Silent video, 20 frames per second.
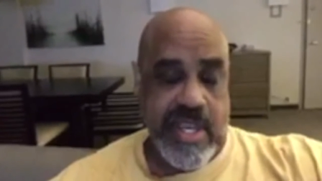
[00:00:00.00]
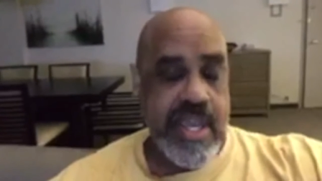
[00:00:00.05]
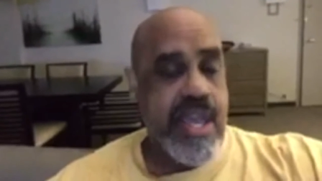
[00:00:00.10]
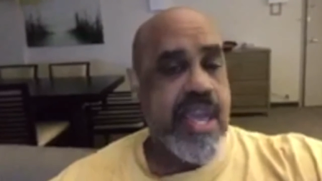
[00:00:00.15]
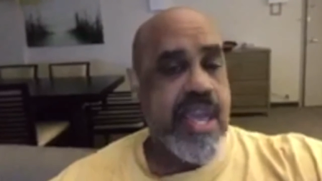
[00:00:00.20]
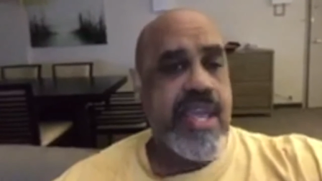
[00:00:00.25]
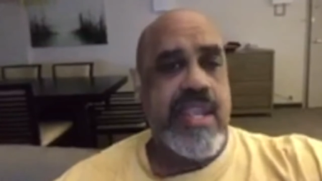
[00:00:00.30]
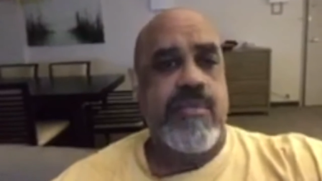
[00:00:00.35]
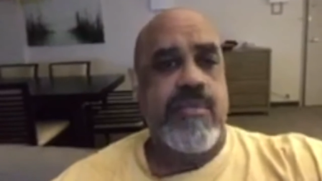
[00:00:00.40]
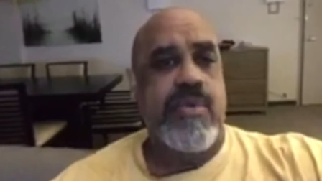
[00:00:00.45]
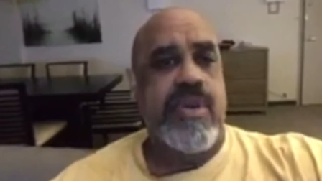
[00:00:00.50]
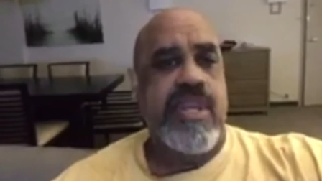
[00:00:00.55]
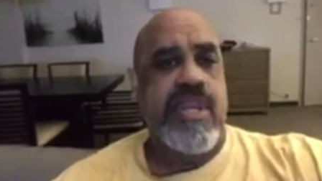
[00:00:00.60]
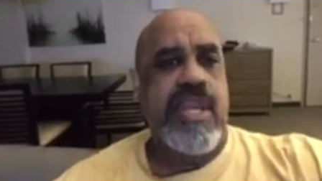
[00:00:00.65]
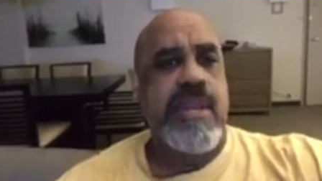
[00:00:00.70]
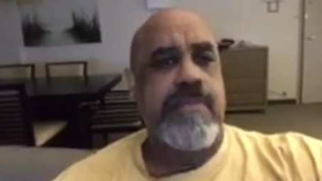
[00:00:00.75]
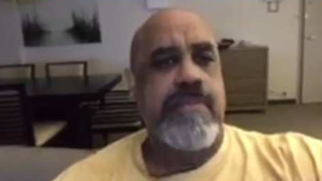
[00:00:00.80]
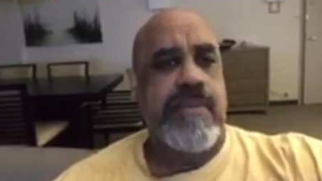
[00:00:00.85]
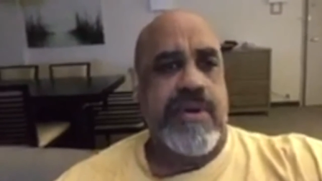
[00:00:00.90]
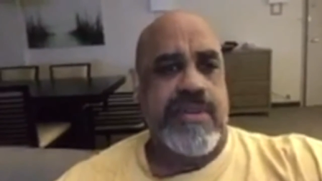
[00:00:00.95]
and it will
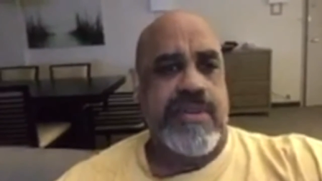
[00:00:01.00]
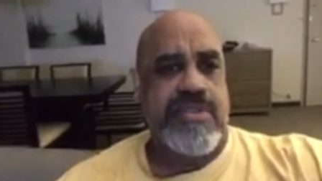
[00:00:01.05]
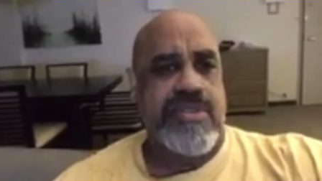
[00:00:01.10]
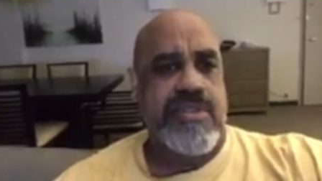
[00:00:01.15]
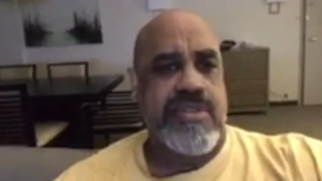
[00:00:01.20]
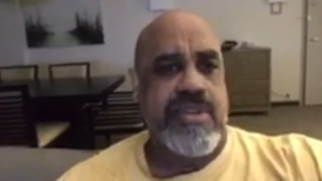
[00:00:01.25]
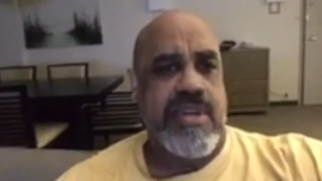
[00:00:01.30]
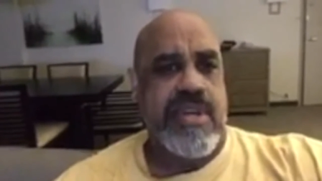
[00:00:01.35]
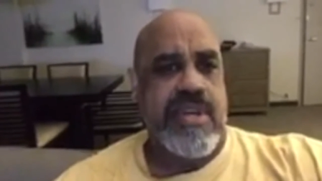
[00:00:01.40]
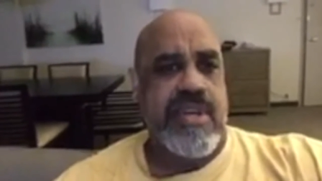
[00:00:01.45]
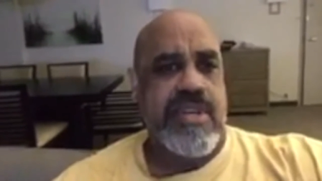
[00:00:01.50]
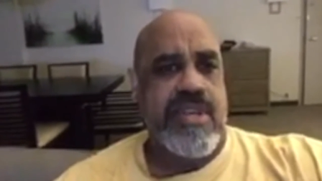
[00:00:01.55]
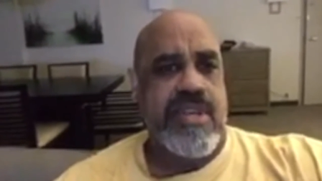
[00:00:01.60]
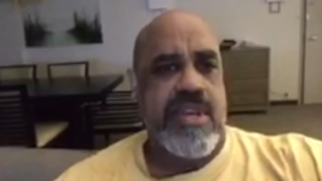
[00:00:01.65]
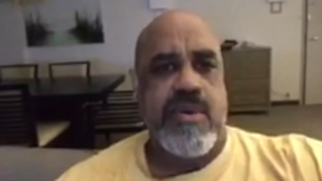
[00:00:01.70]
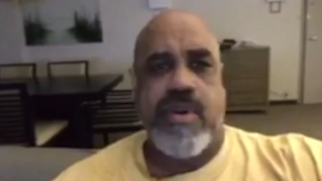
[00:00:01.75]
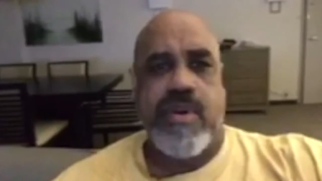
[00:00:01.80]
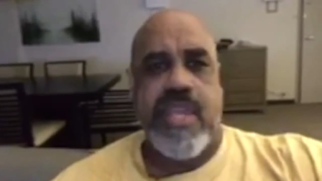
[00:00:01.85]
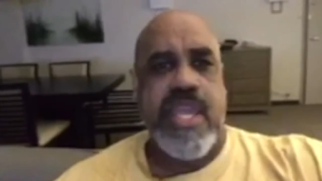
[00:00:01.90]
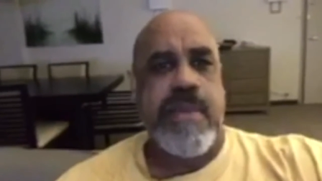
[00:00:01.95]
keep us. It
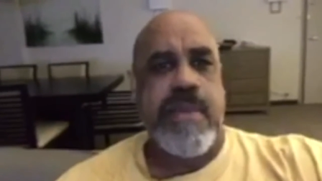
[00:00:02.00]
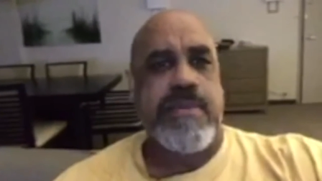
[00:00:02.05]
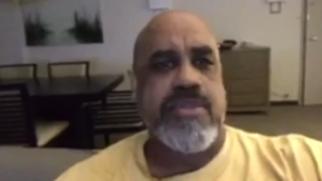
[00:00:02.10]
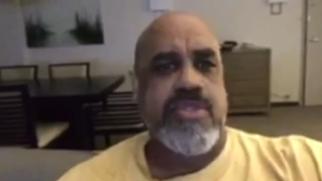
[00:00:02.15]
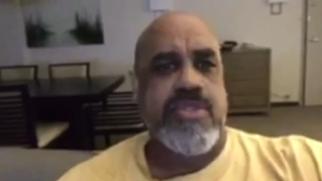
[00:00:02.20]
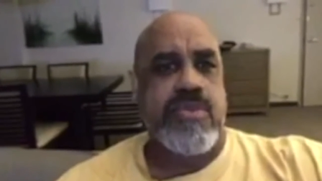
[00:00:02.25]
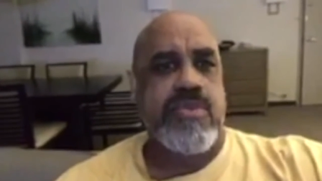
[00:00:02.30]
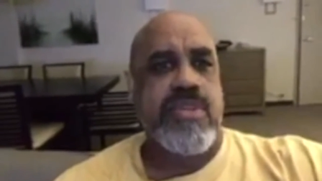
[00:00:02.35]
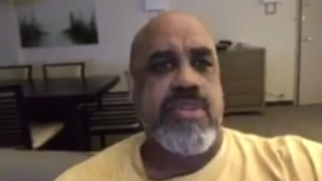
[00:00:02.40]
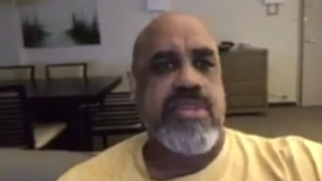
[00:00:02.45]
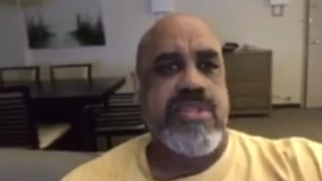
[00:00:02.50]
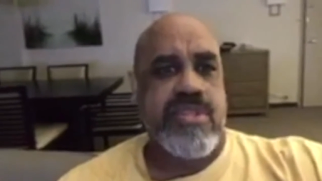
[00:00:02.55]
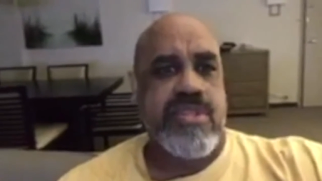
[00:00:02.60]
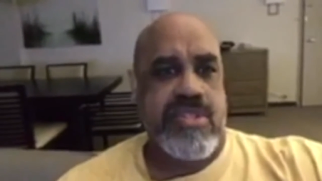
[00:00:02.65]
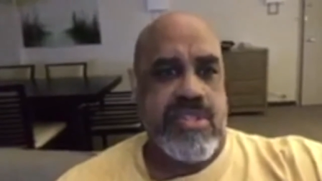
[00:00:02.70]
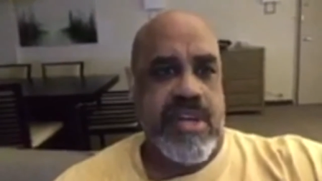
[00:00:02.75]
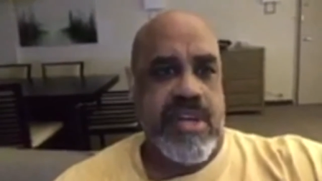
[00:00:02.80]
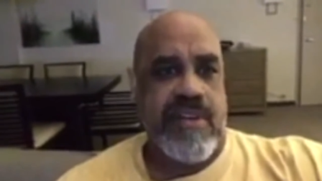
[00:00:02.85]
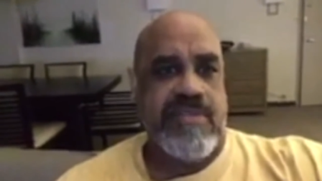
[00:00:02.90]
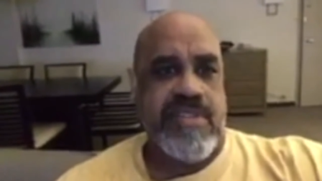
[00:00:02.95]
will keep us through these
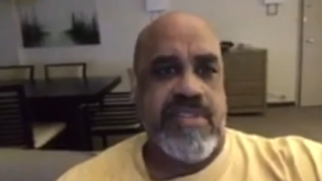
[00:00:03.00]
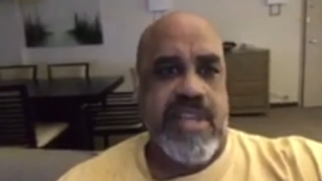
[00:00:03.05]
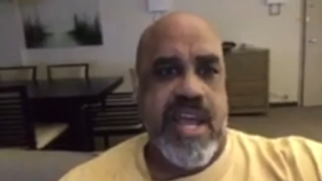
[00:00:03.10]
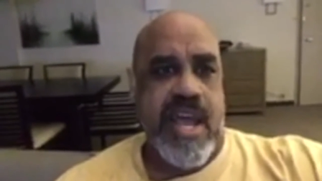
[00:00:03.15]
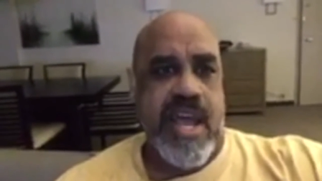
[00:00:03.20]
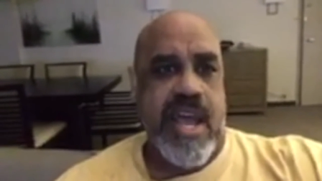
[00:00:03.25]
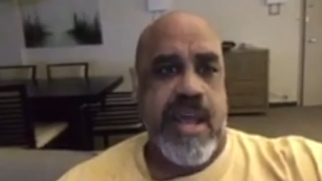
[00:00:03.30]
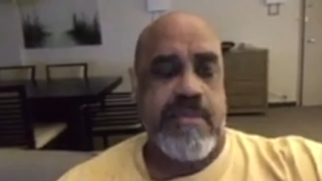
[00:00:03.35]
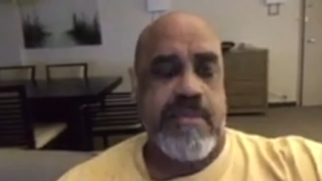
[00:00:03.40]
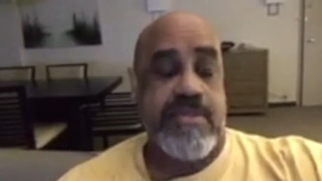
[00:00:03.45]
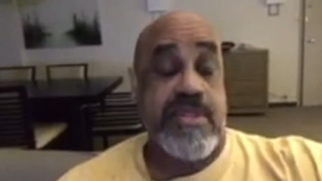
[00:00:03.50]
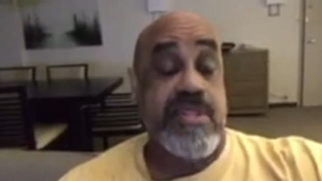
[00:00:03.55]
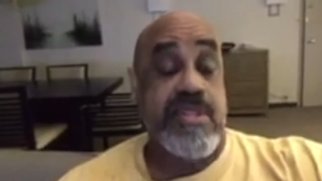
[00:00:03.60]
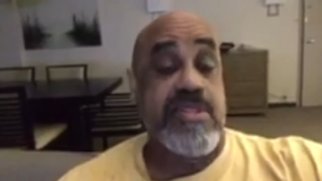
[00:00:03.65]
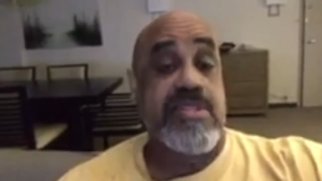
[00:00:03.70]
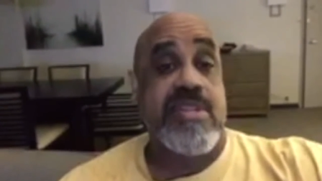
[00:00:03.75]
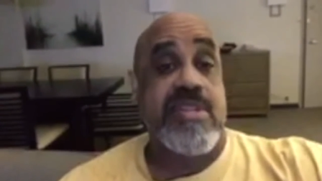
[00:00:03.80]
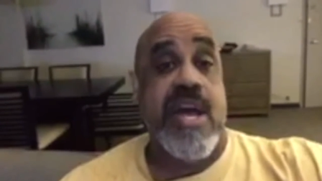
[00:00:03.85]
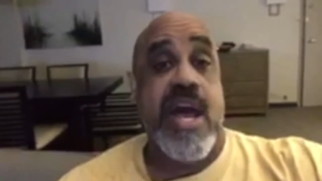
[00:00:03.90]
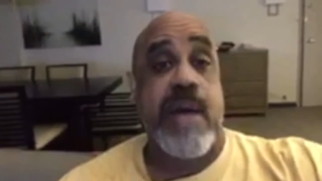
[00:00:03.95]
tough times, these
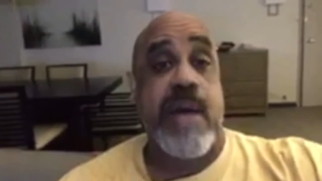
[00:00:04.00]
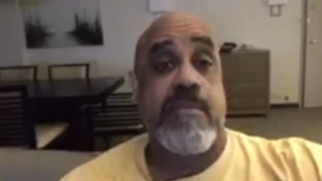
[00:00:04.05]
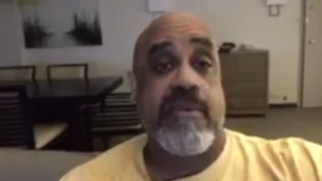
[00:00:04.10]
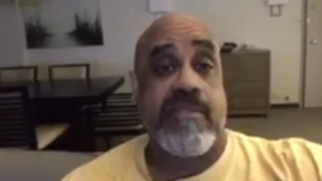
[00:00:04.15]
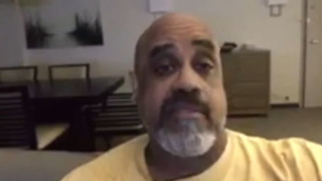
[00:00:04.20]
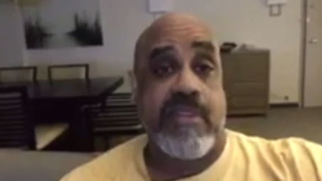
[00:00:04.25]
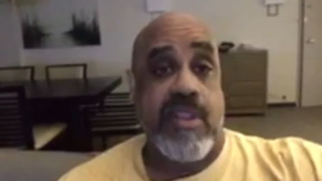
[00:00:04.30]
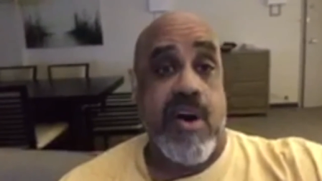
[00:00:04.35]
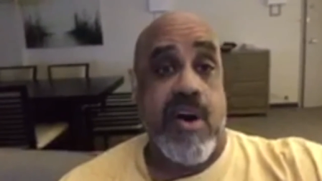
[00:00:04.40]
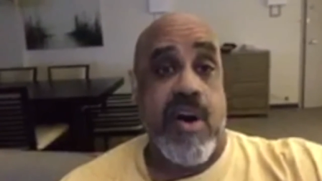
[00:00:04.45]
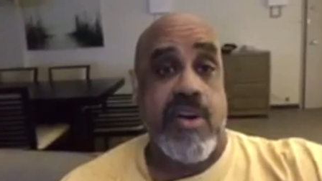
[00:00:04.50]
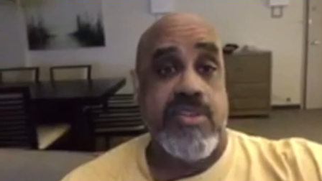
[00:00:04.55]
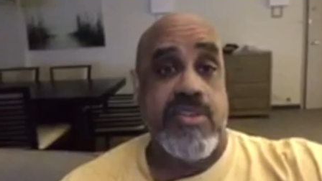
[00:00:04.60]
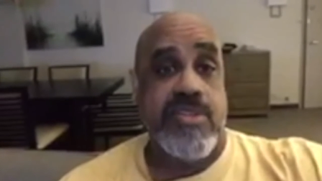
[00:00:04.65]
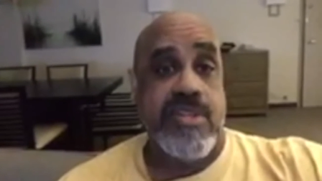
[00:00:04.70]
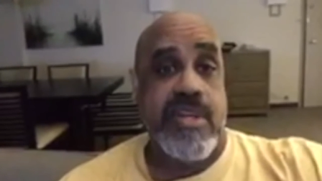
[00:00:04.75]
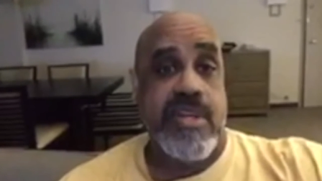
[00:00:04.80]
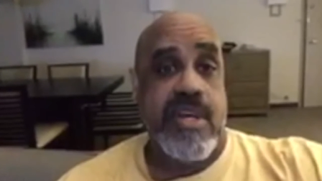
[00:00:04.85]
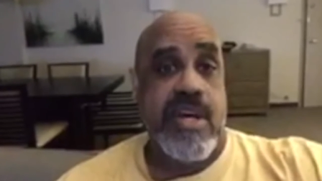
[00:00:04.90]
time of loss.